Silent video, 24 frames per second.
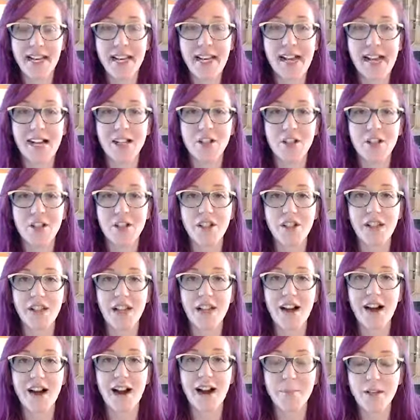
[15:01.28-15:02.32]
actually,
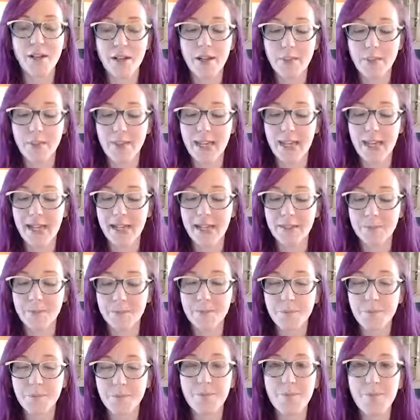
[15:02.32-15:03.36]
I'm going to be
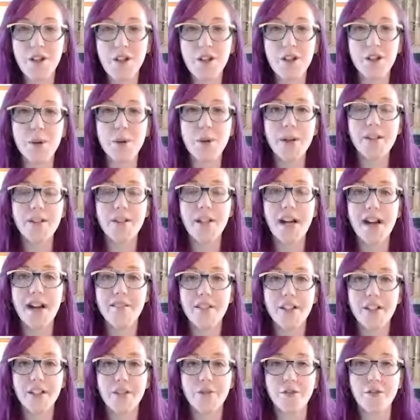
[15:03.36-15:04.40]
doing a
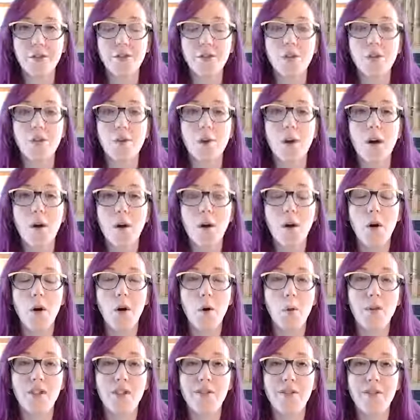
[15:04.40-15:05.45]
live interview
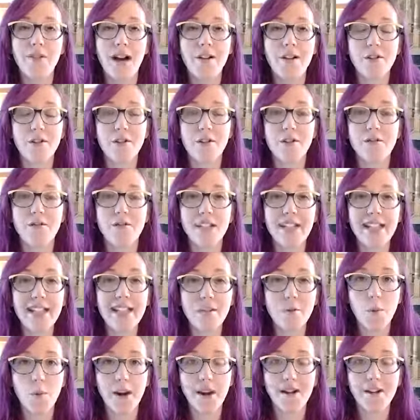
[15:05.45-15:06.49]
with the founder of
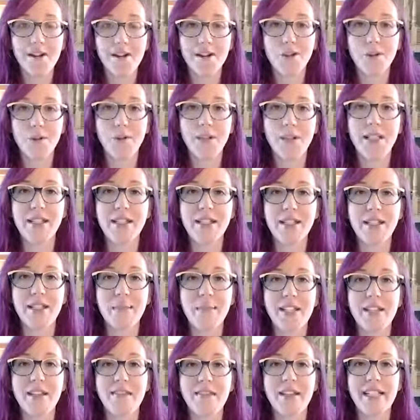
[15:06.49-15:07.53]
Vegan Wear. So he's going to be
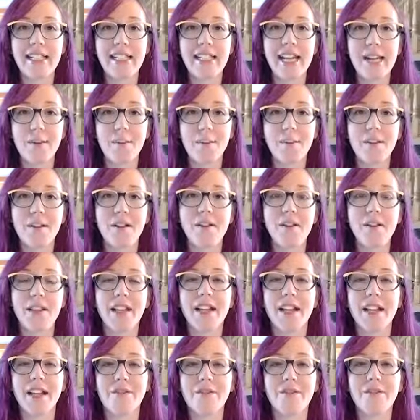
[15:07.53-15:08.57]
giving tips on
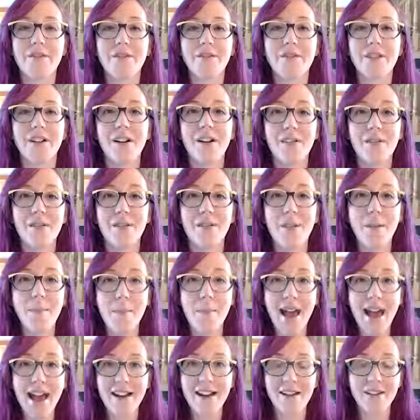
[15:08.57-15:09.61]
like for the
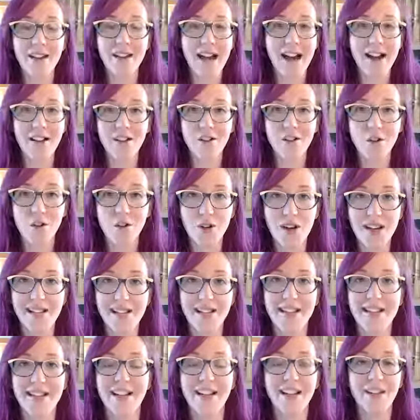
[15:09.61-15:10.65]
men on how to
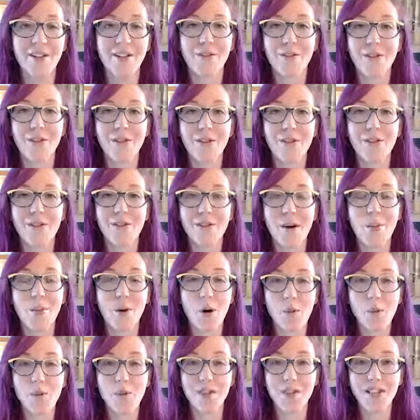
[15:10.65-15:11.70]
dress for
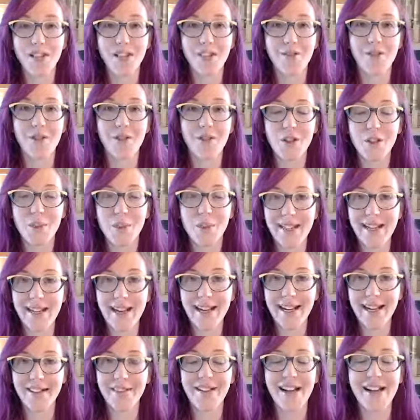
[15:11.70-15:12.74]
appropriately for a speed
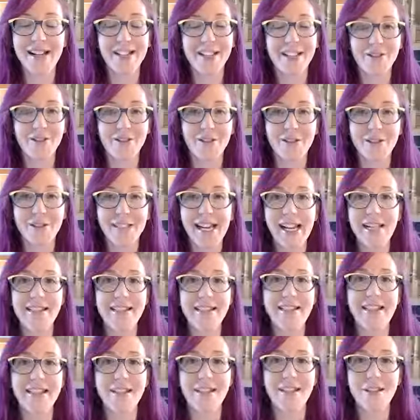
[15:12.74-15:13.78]
dating event and for
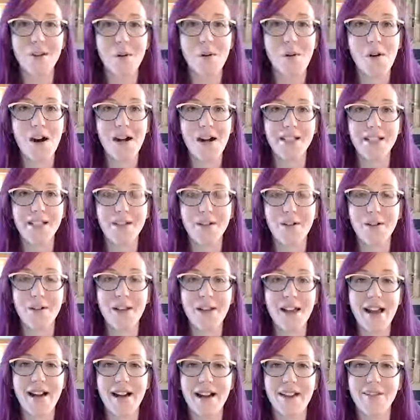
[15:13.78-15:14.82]
dates and so on. So
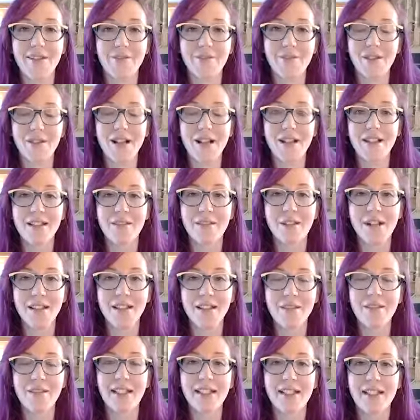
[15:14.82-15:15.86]
yeah, I have lots
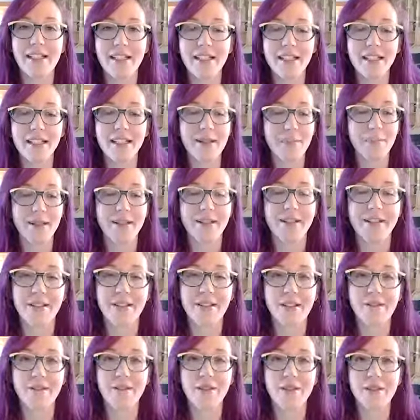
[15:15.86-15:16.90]
of ideas up my
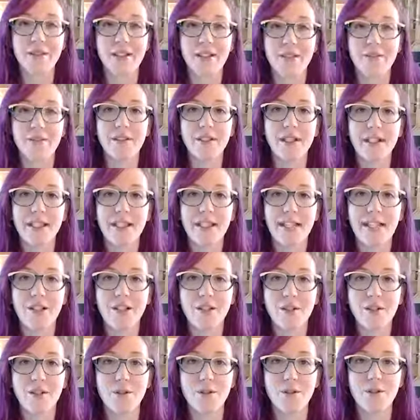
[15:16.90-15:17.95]
sleeve. So definitely stay
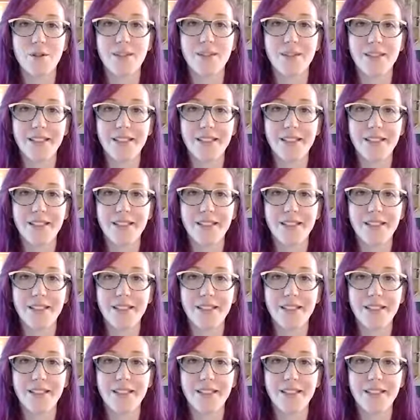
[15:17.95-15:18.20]
tuned.